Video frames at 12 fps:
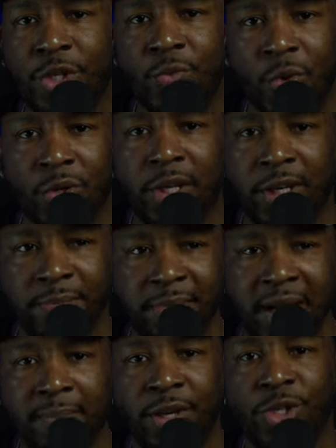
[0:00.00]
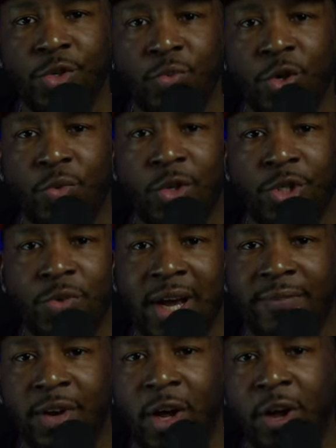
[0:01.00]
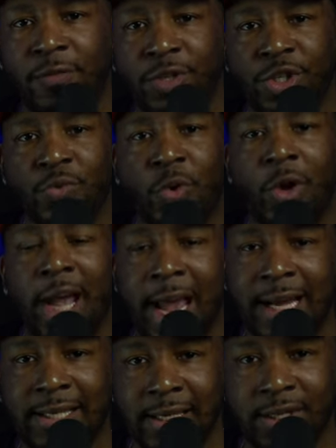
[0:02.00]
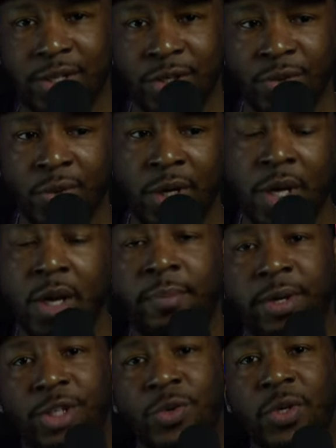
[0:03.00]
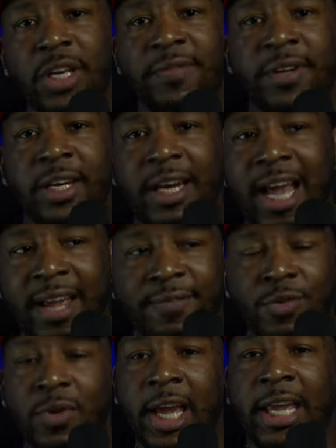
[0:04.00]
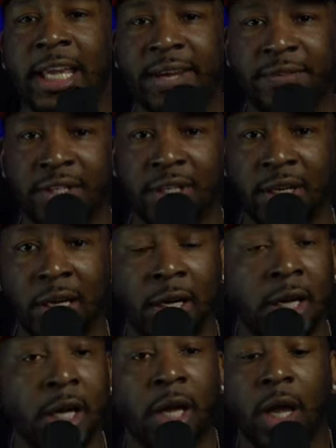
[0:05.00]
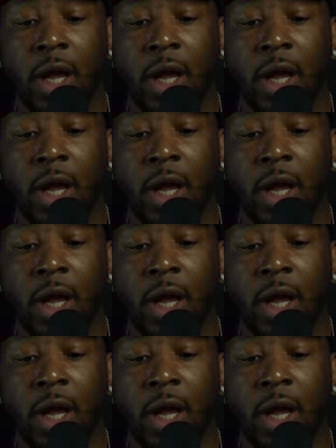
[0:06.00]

She want the commitment. She want what you have to offer. She want access to you. But you live in the life, you can't give it to her.